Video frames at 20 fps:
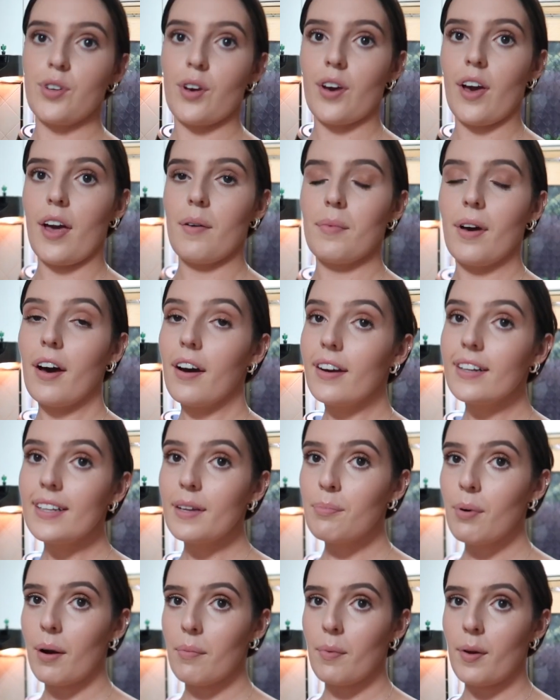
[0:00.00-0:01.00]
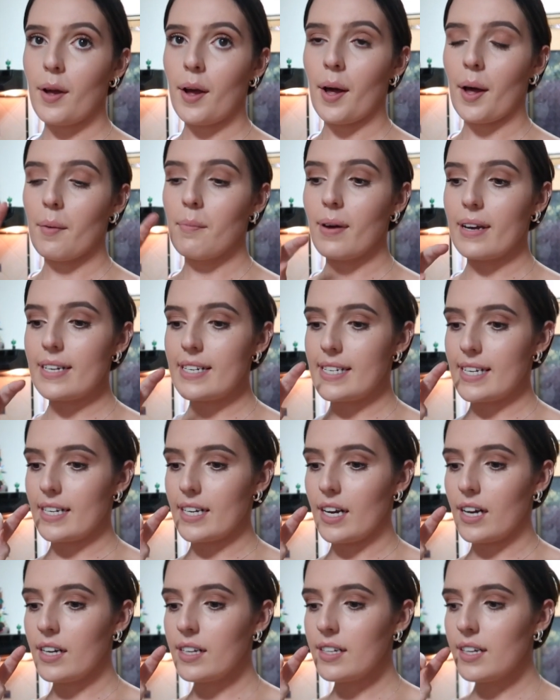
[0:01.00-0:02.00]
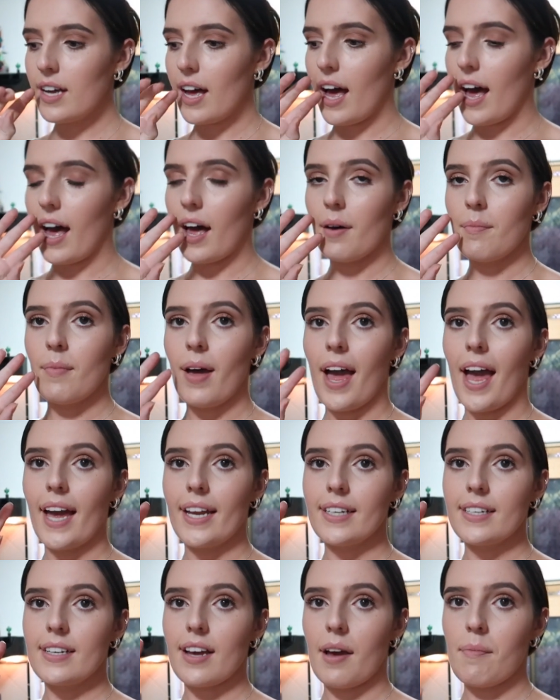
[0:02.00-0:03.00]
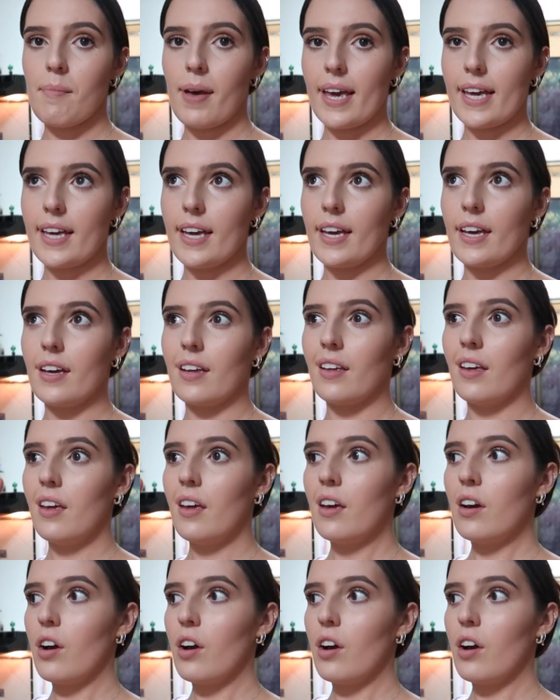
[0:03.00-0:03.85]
So I'm currently prepping my dinner and I'm making